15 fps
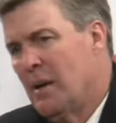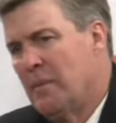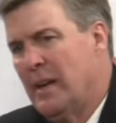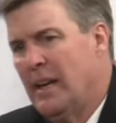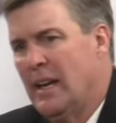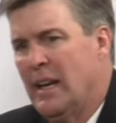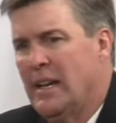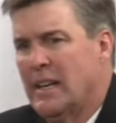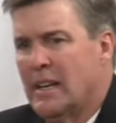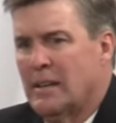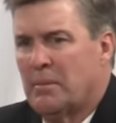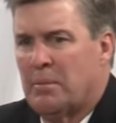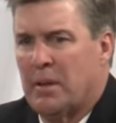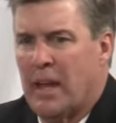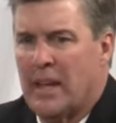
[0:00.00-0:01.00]
He
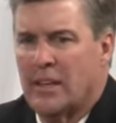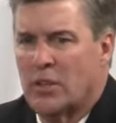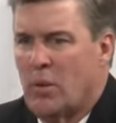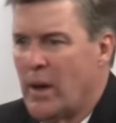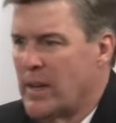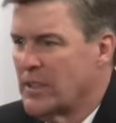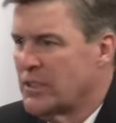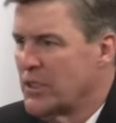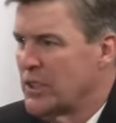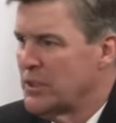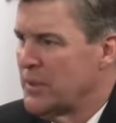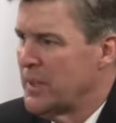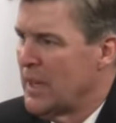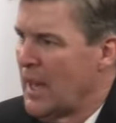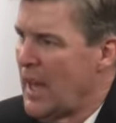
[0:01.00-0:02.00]
didn't play quite as good as
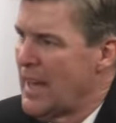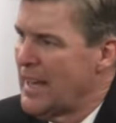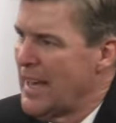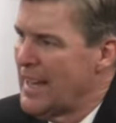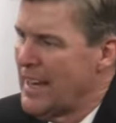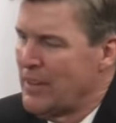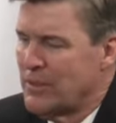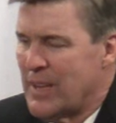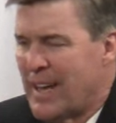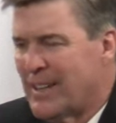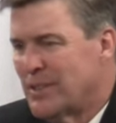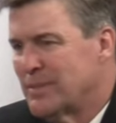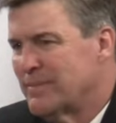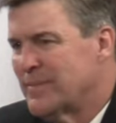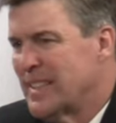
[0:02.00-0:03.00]
we'd like.
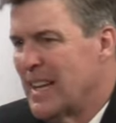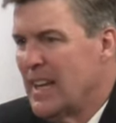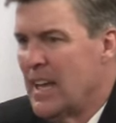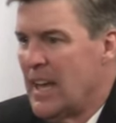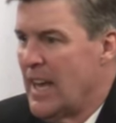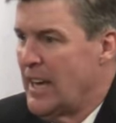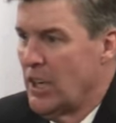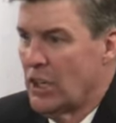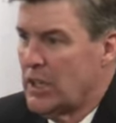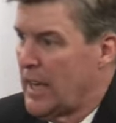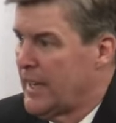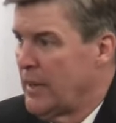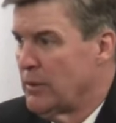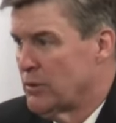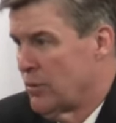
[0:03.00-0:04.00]
He looked
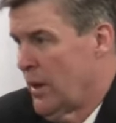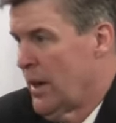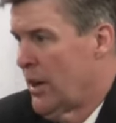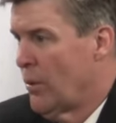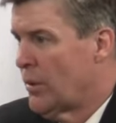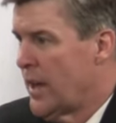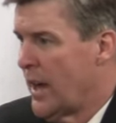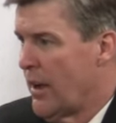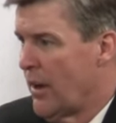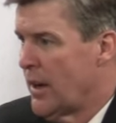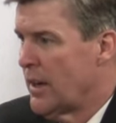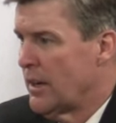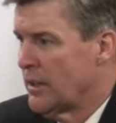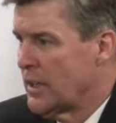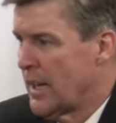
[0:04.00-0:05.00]
like he was running okay on
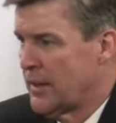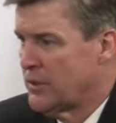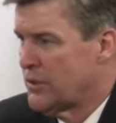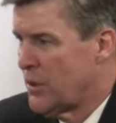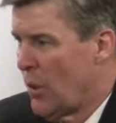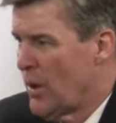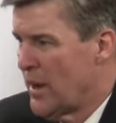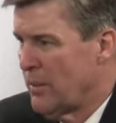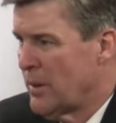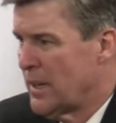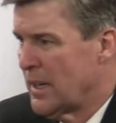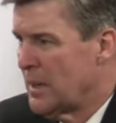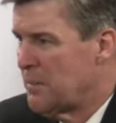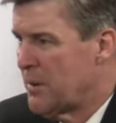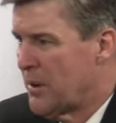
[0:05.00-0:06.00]
it. It looked like he was throwing. He
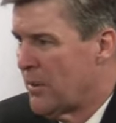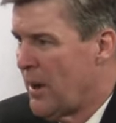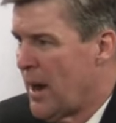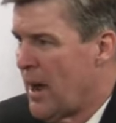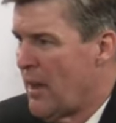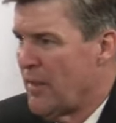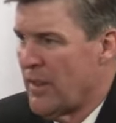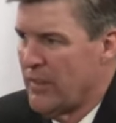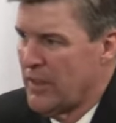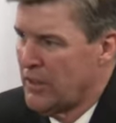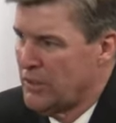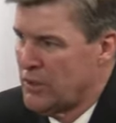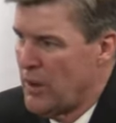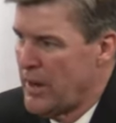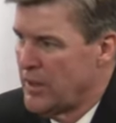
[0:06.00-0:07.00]
went limping around. The
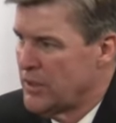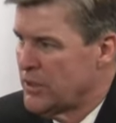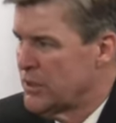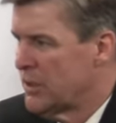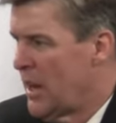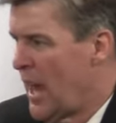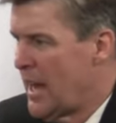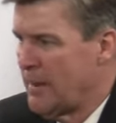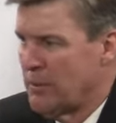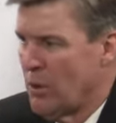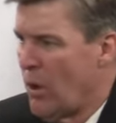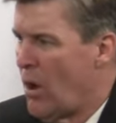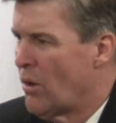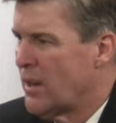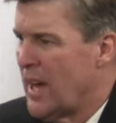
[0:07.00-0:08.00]
trainers had him
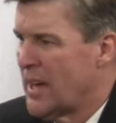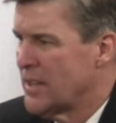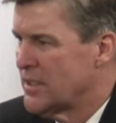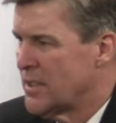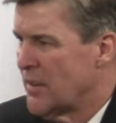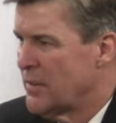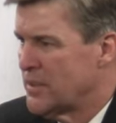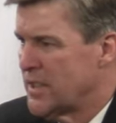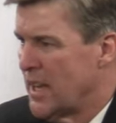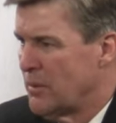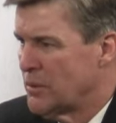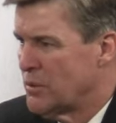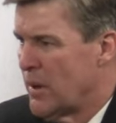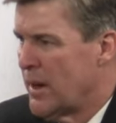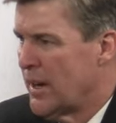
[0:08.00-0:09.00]
do all kind of stuff and said he
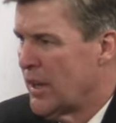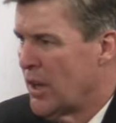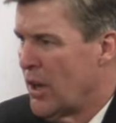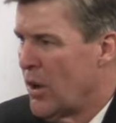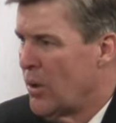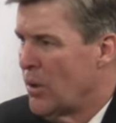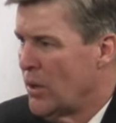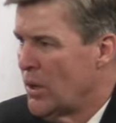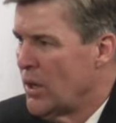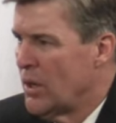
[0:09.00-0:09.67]
was ready to go.